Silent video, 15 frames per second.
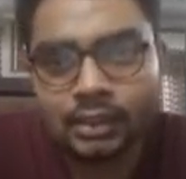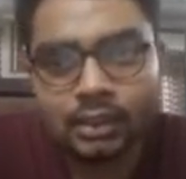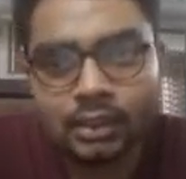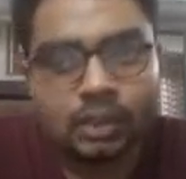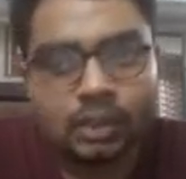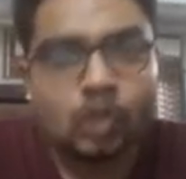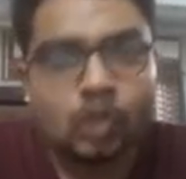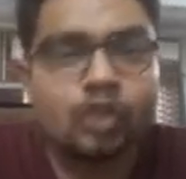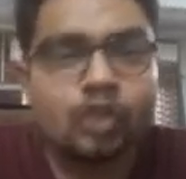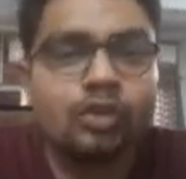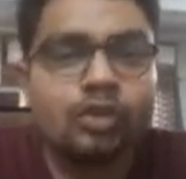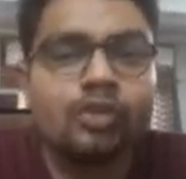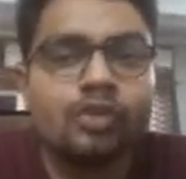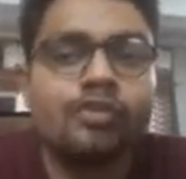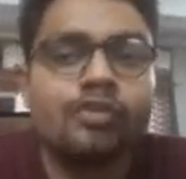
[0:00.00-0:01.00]
or
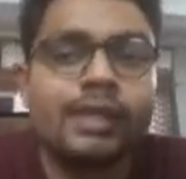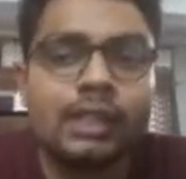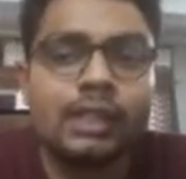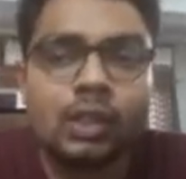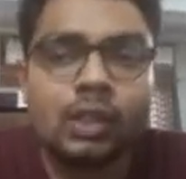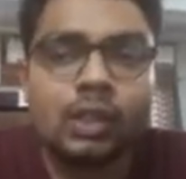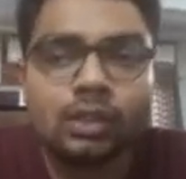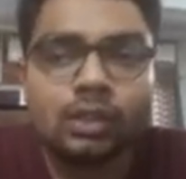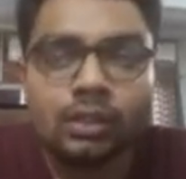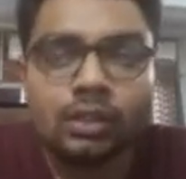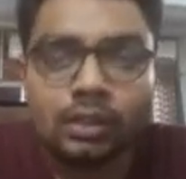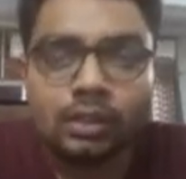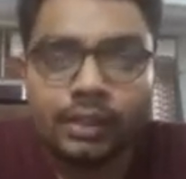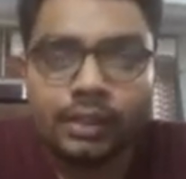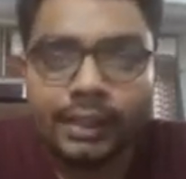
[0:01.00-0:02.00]
very long,
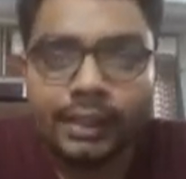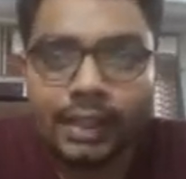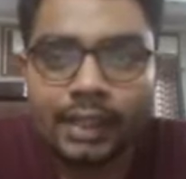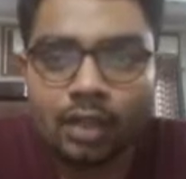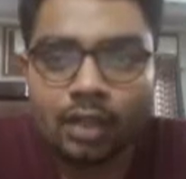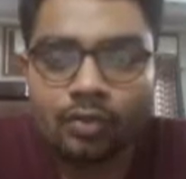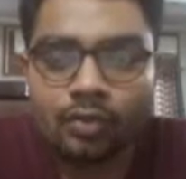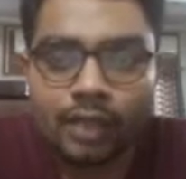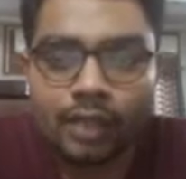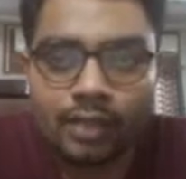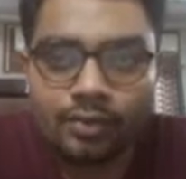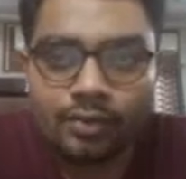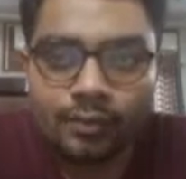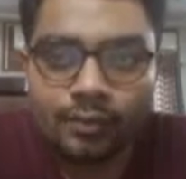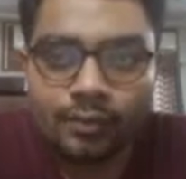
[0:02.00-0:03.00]
and now if
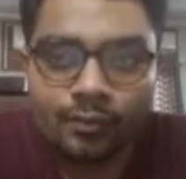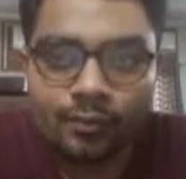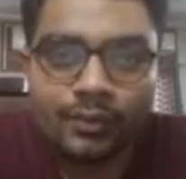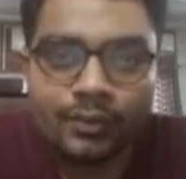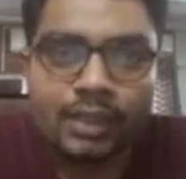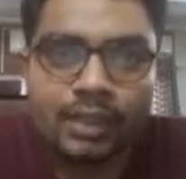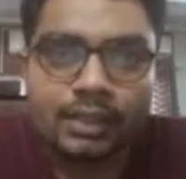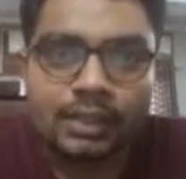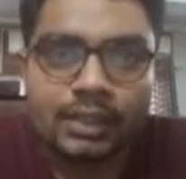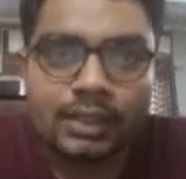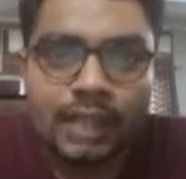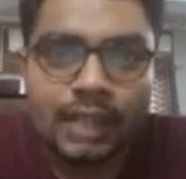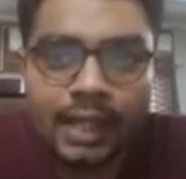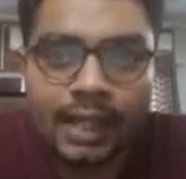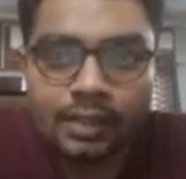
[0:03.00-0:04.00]
the
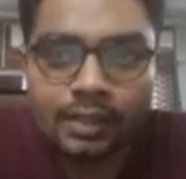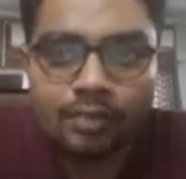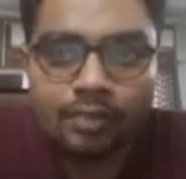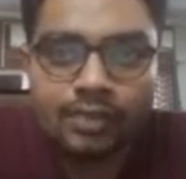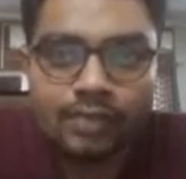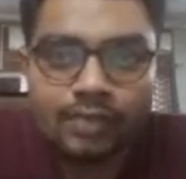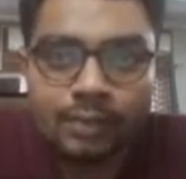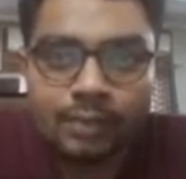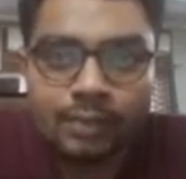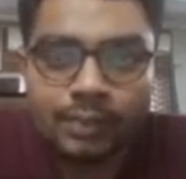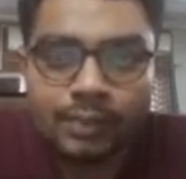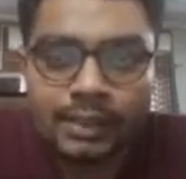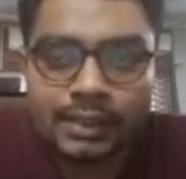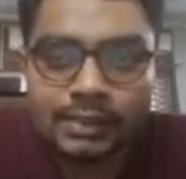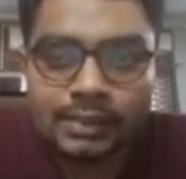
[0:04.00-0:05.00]
height of the
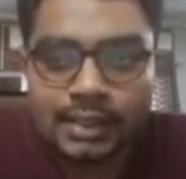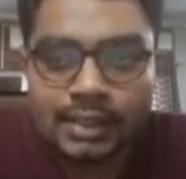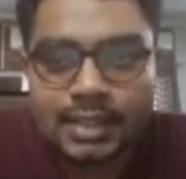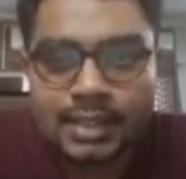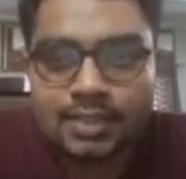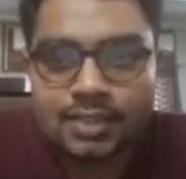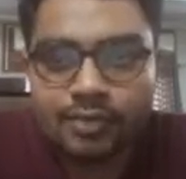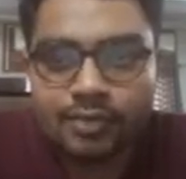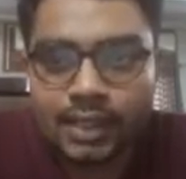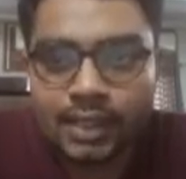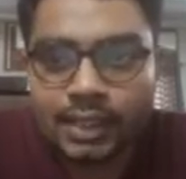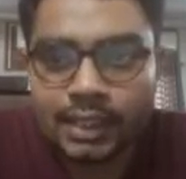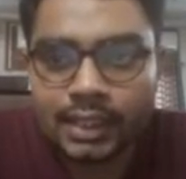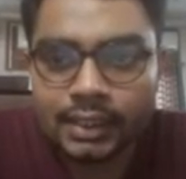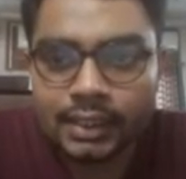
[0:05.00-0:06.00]
workpiece is very
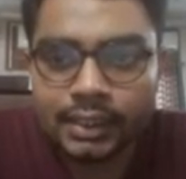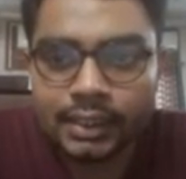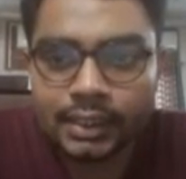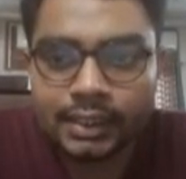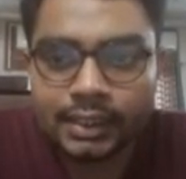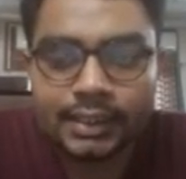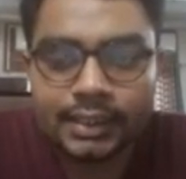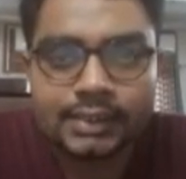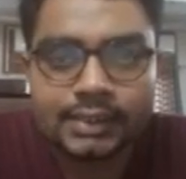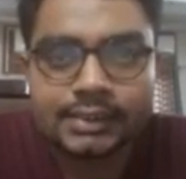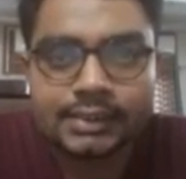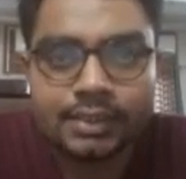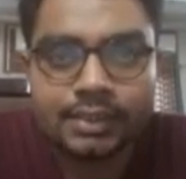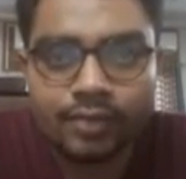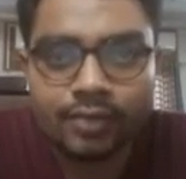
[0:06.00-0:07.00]
high and it is
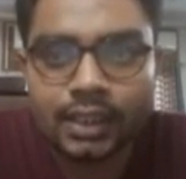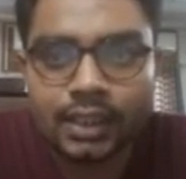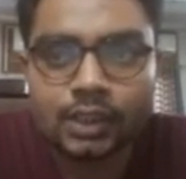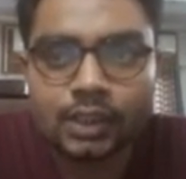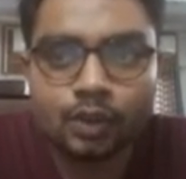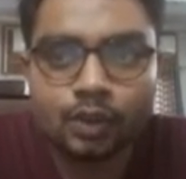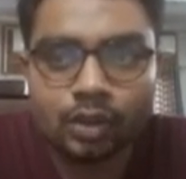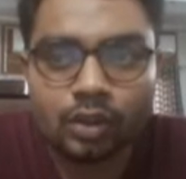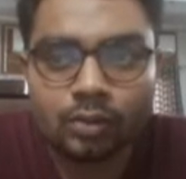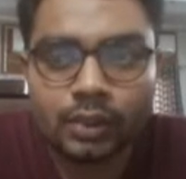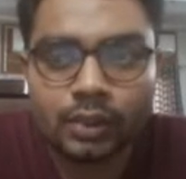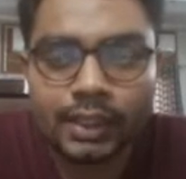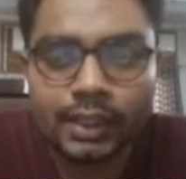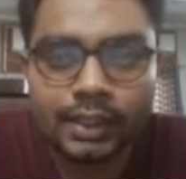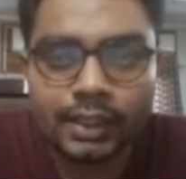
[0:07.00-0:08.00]
difficult to
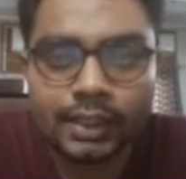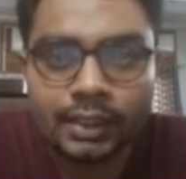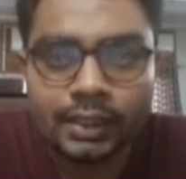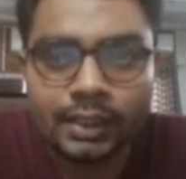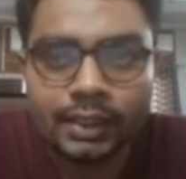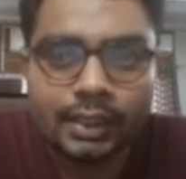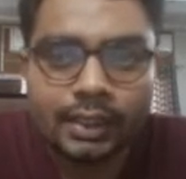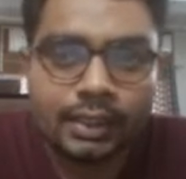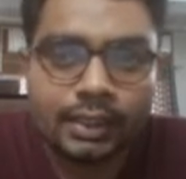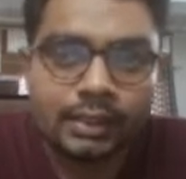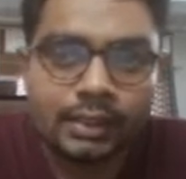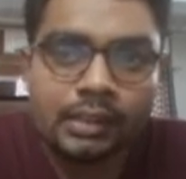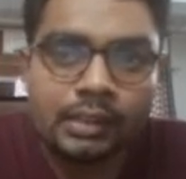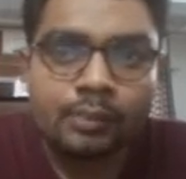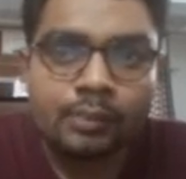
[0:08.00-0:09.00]
accommodate in
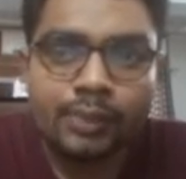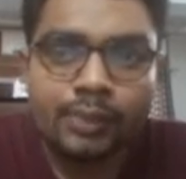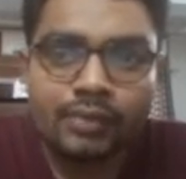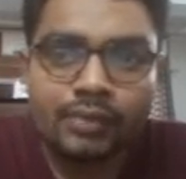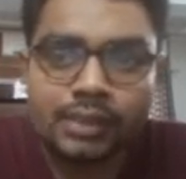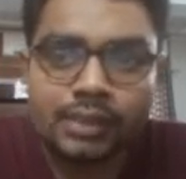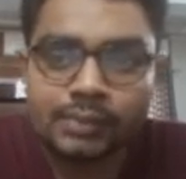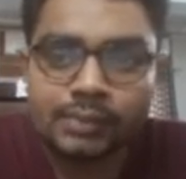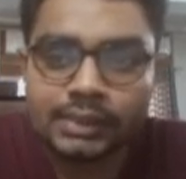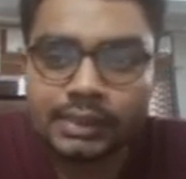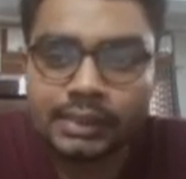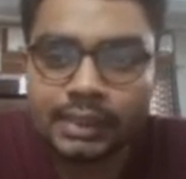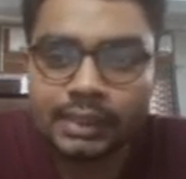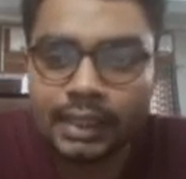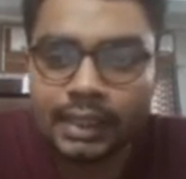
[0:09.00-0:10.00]
previous
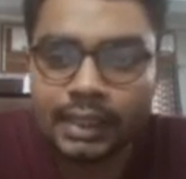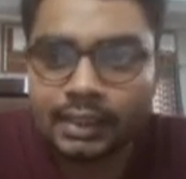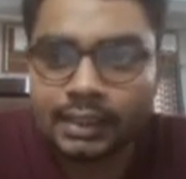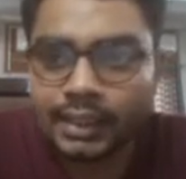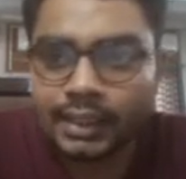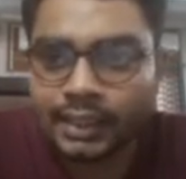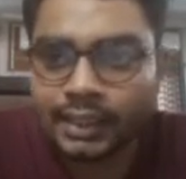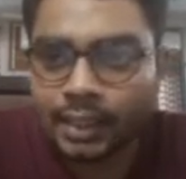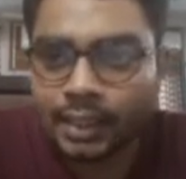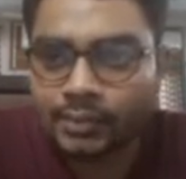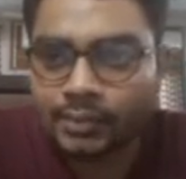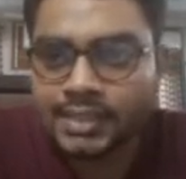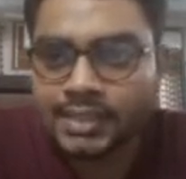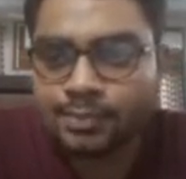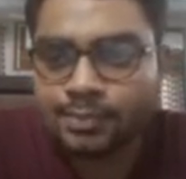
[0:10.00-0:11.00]
machine, at that time
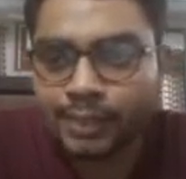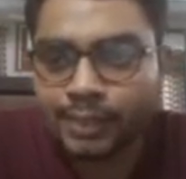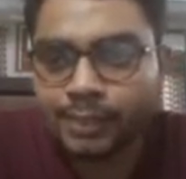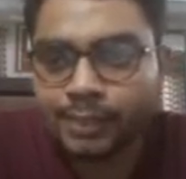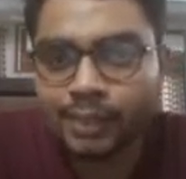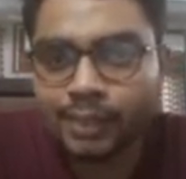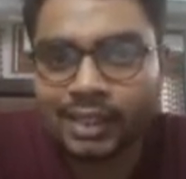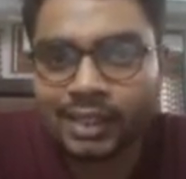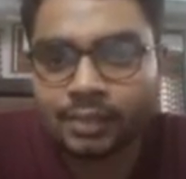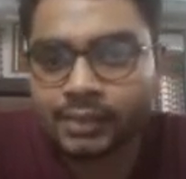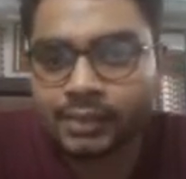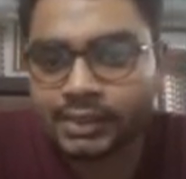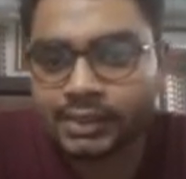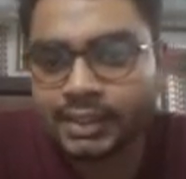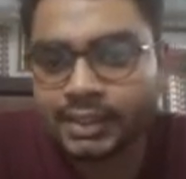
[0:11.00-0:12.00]
this pit planar
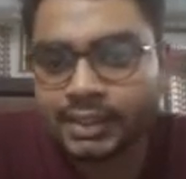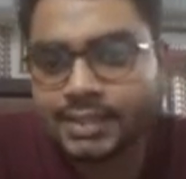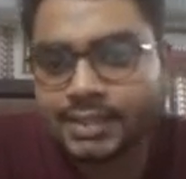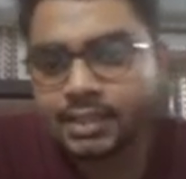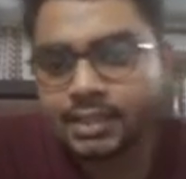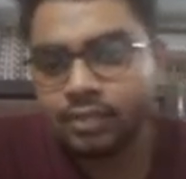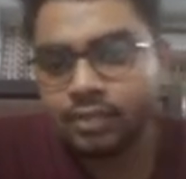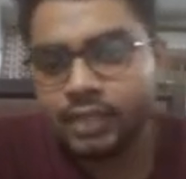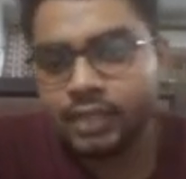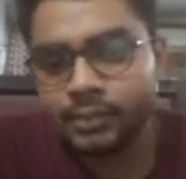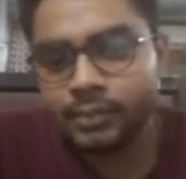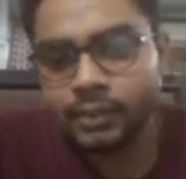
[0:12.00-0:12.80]
machine is available.